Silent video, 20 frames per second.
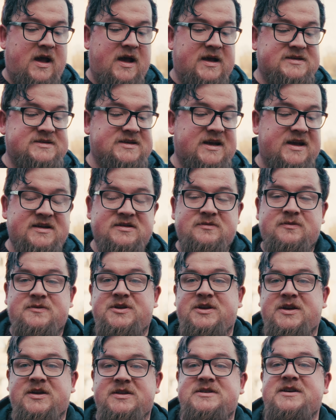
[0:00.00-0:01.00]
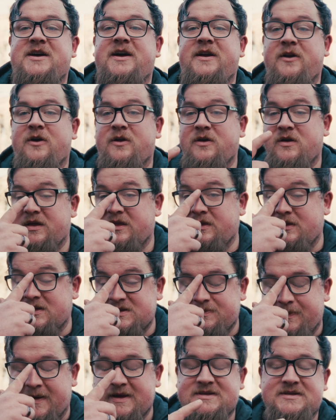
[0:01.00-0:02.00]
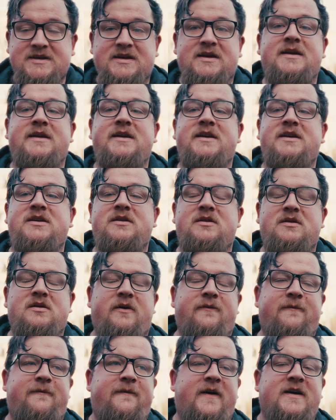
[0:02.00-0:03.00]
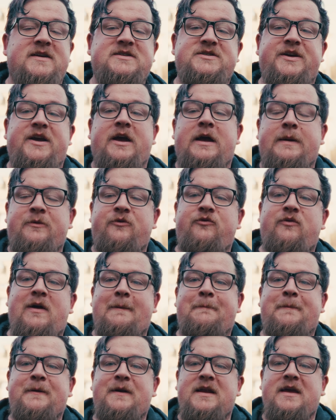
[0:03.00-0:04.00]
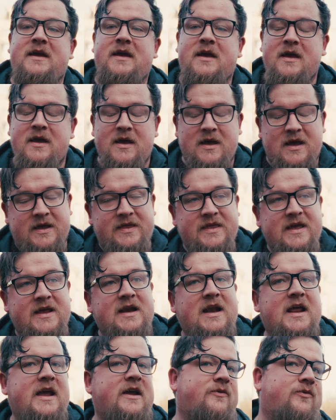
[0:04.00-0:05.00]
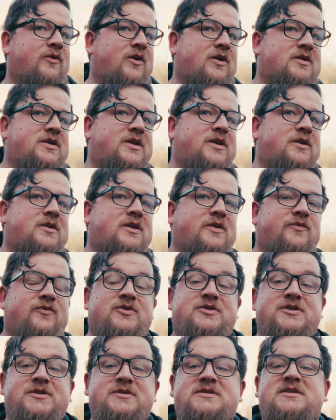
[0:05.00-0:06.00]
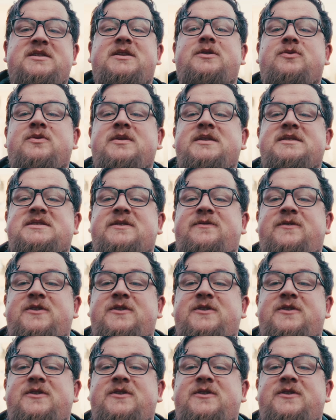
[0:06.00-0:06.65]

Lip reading: settings, which you can turn on, and this basically fires your camera rapidly, and then later on you can reduce the noise if